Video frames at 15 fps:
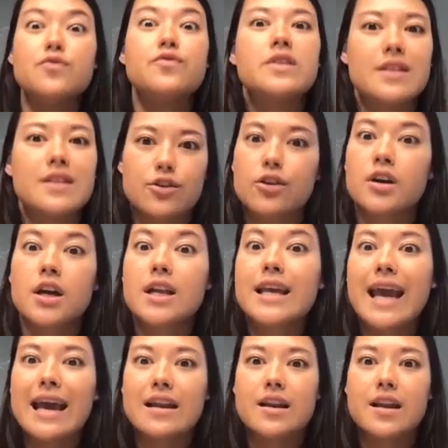feel like you're a good
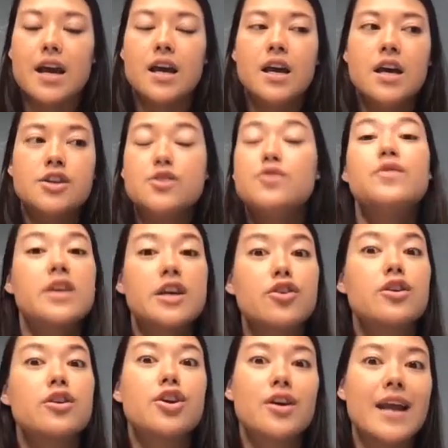candidate? Do you feel like you're
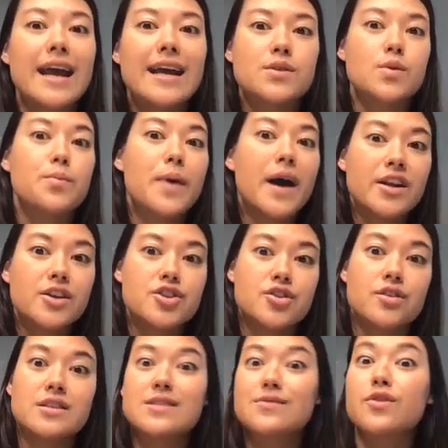in good hands with pet
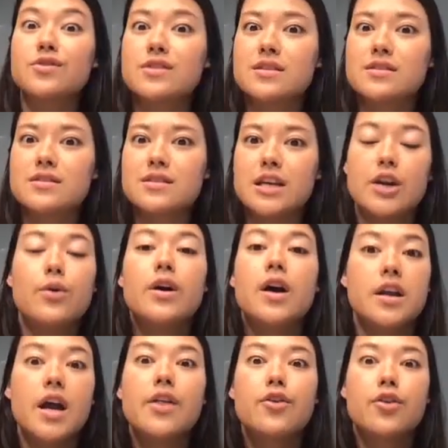insurance versus, you know,
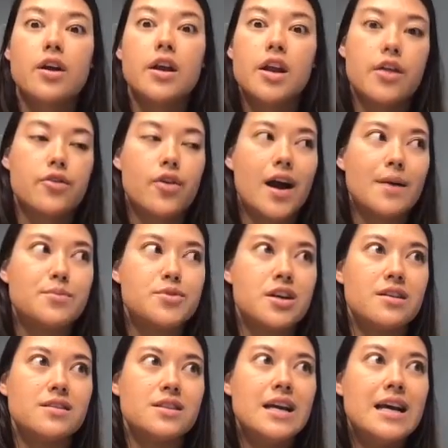another
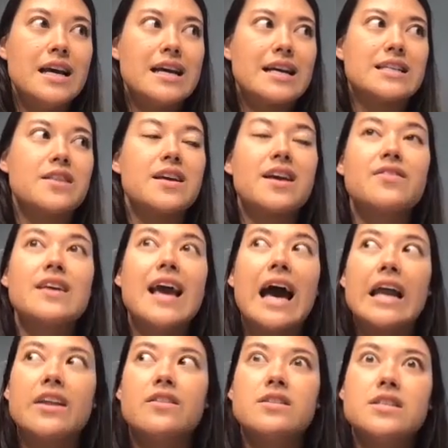option? Because I think at the
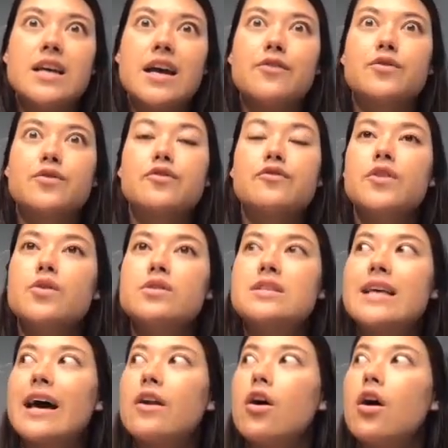end of the day, for folks
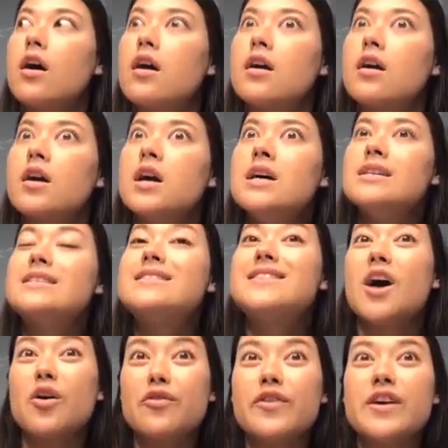that are
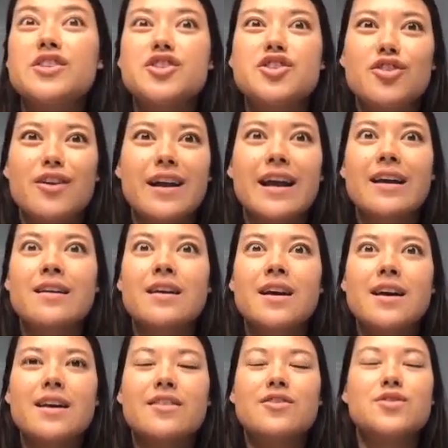self-insuring,
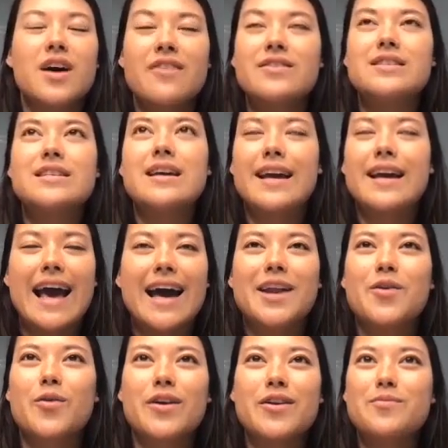there's obviously a
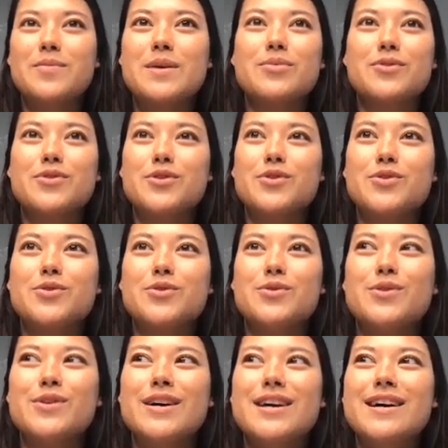category of people
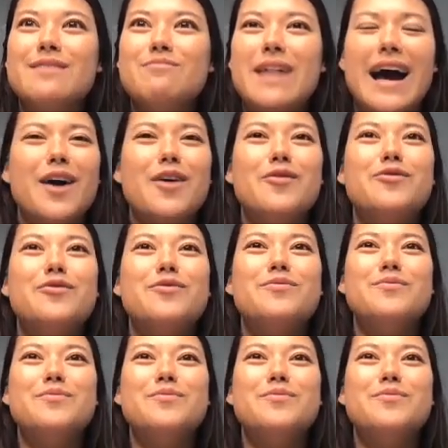who have